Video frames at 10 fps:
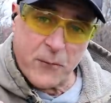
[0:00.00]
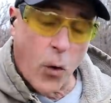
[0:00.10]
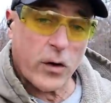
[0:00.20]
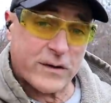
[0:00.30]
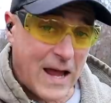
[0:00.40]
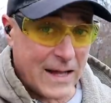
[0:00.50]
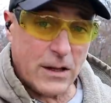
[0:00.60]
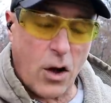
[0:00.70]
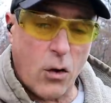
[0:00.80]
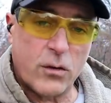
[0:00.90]
four
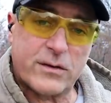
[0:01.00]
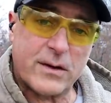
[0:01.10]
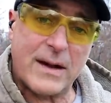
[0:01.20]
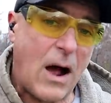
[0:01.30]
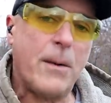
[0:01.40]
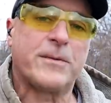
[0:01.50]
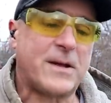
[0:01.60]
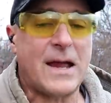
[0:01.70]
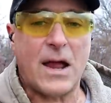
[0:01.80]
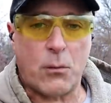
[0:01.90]
ten loads. Now I'm
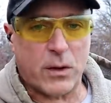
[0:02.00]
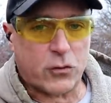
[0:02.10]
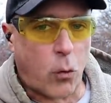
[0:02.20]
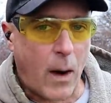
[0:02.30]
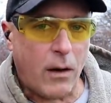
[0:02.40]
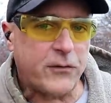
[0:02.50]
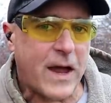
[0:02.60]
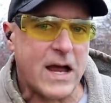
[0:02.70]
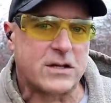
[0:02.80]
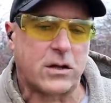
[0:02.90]
saying it with twelve
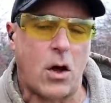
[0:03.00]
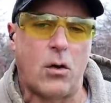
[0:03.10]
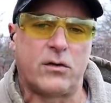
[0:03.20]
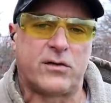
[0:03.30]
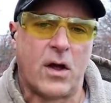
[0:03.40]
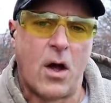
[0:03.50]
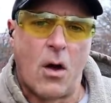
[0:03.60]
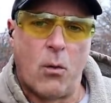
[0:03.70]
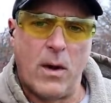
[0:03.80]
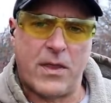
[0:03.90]
gauge loads
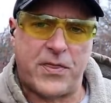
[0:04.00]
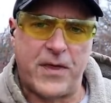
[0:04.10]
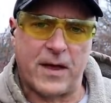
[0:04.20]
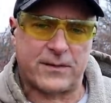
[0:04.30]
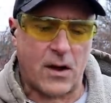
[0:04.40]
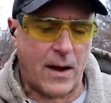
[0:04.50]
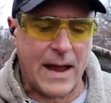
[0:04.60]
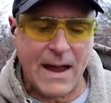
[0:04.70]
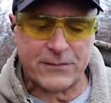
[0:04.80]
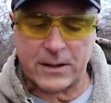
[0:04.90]
with this. Now I
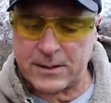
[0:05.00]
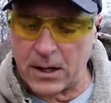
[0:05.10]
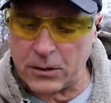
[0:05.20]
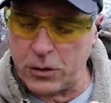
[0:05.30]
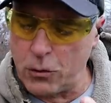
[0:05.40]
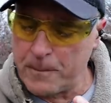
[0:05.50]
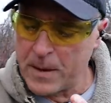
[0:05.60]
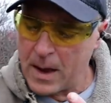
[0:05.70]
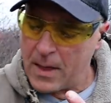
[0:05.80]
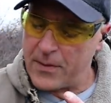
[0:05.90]
have to tell you
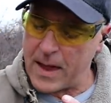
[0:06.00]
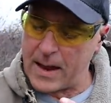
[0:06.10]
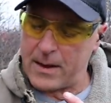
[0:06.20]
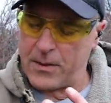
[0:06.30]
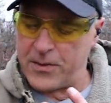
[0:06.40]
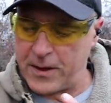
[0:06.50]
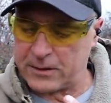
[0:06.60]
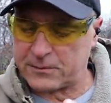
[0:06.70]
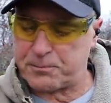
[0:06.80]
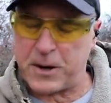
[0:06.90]
that
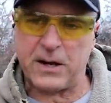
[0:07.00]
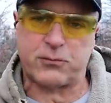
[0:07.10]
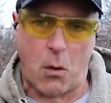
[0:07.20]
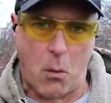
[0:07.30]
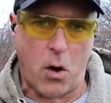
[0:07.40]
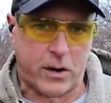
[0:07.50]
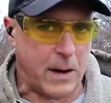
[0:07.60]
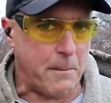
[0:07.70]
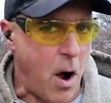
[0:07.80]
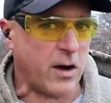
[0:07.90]
this piece will
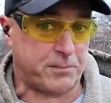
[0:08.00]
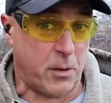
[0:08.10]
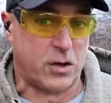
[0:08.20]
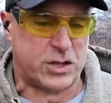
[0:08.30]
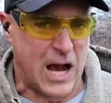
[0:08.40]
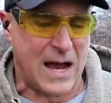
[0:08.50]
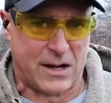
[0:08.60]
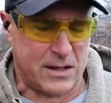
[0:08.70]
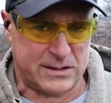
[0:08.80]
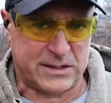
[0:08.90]
work in Mossberg
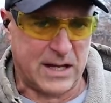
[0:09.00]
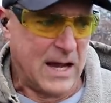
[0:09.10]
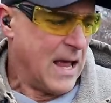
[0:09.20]
shotguns,